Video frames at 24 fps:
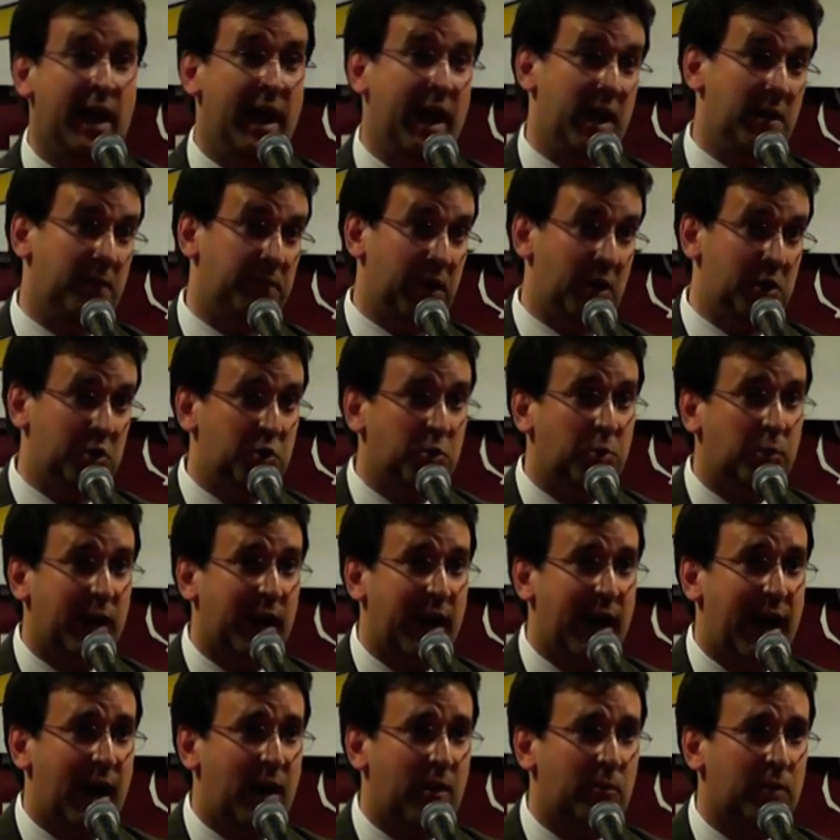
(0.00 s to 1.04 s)
And if they do get
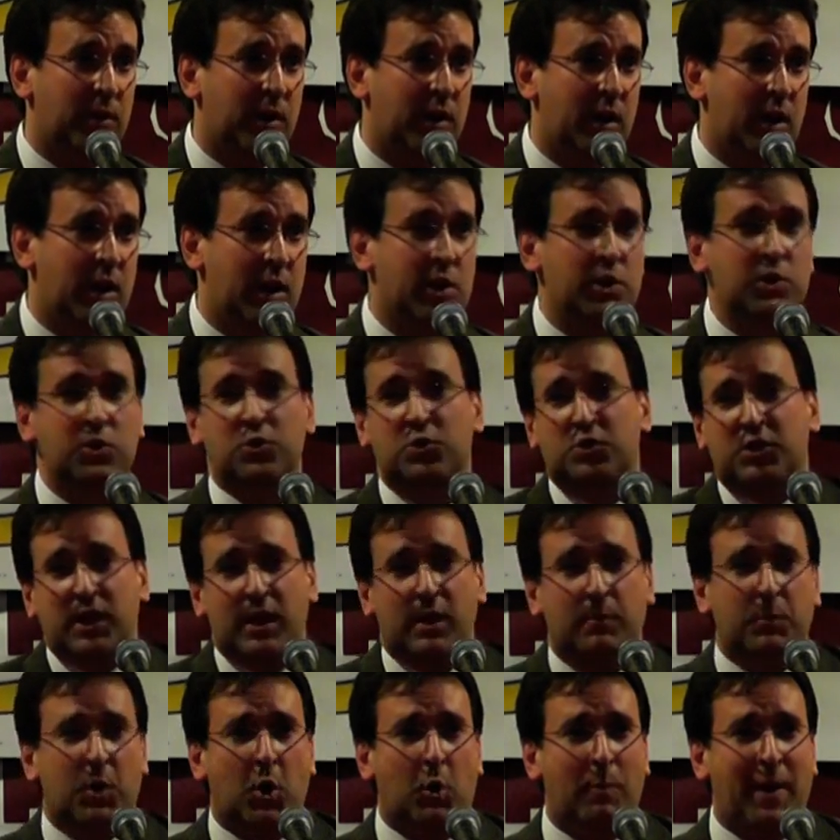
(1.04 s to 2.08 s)
out, you see
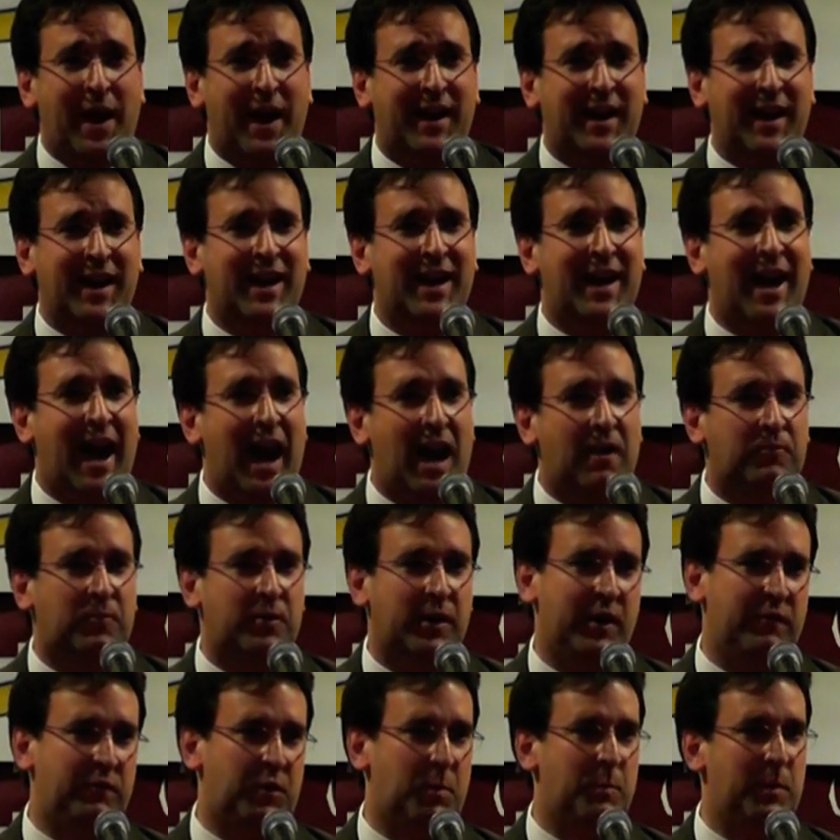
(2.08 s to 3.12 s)
them go back in after
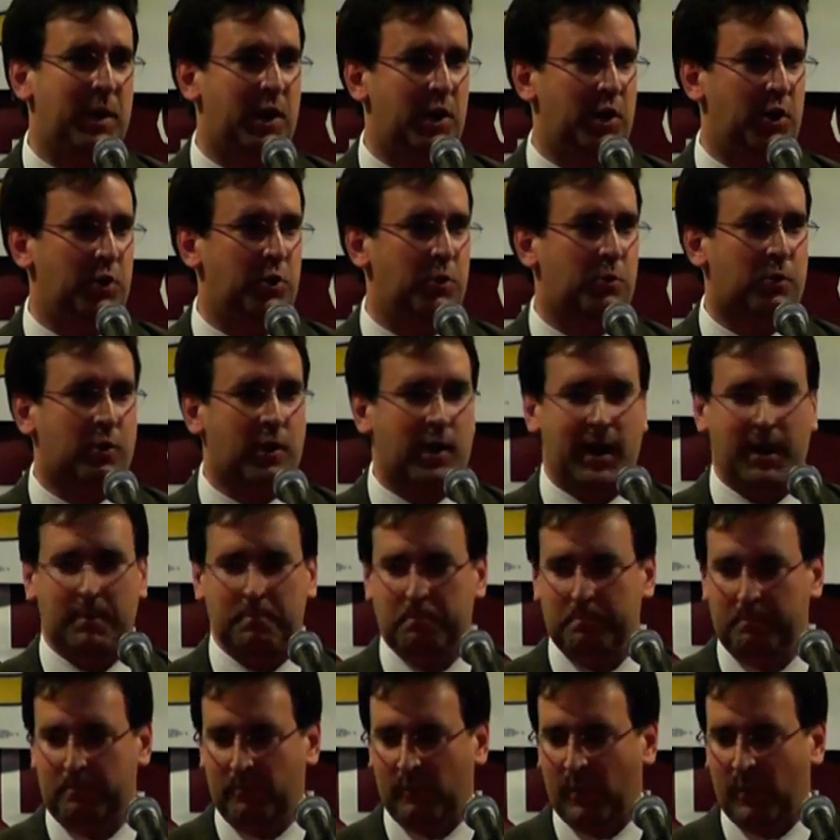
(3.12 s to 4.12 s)
they've committed a new crime.